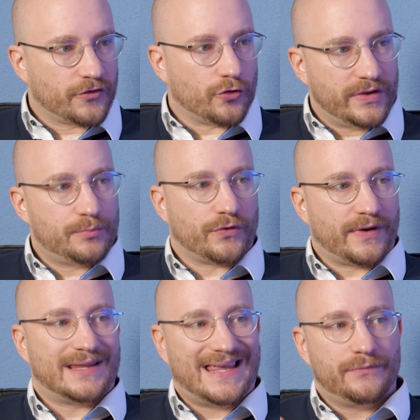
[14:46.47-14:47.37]
So we mm-hmm.
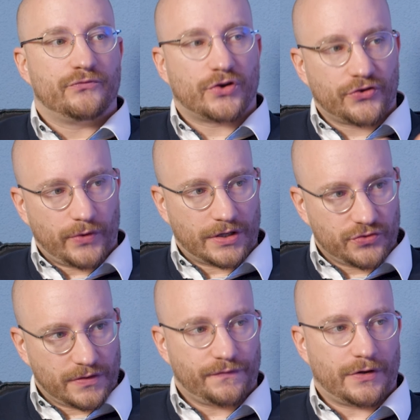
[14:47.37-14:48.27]
provide
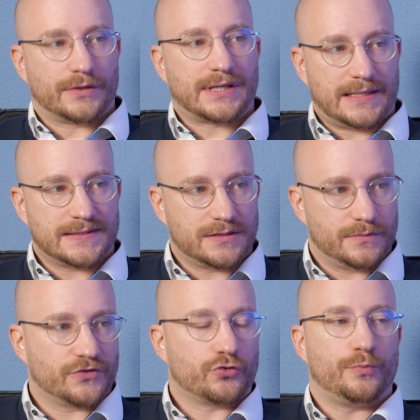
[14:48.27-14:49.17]
infrastructures for our
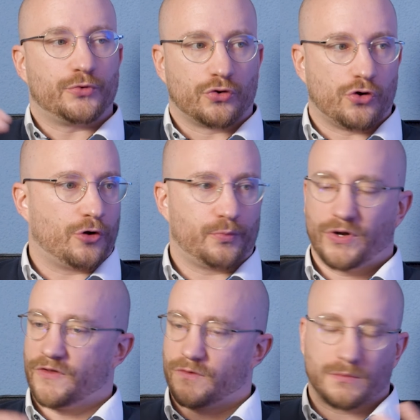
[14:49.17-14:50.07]
customers, crypto
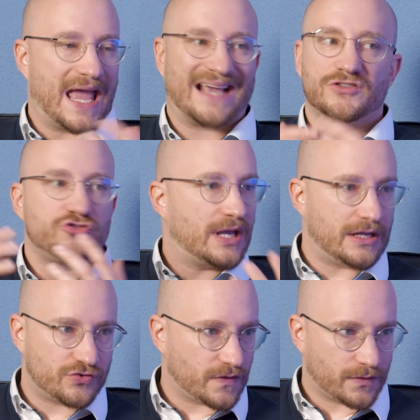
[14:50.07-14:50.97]
corporates,
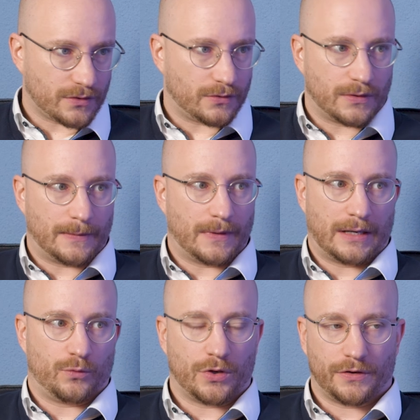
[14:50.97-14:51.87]
exchanges, uh,
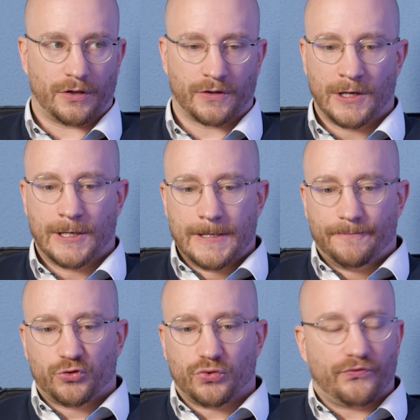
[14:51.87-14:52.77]
and mm. whatnot
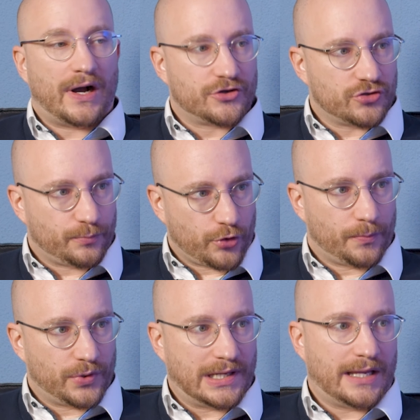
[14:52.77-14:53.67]
to function
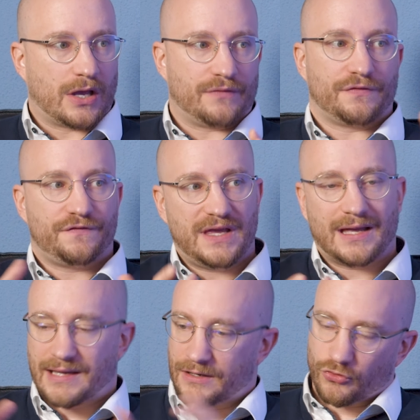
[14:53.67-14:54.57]
properly, have a
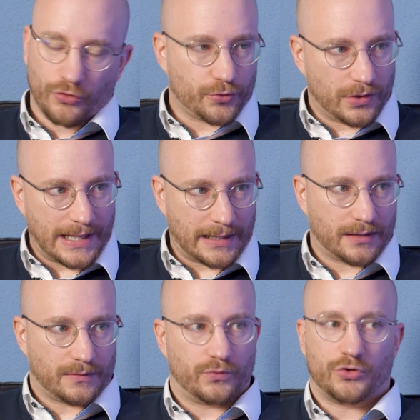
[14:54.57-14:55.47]
fiat and a crypto
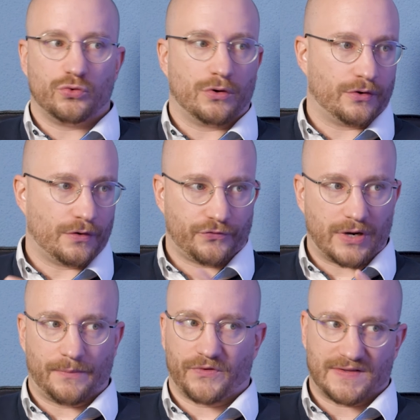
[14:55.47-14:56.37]
leg. We do on and off
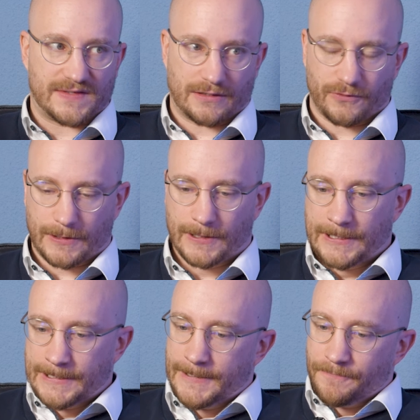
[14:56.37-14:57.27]
ramps, etc. Mm.
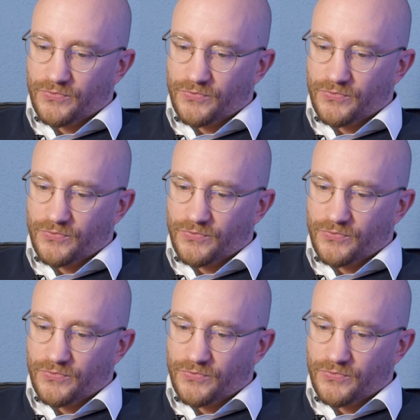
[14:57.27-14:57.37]
Mm-hmm.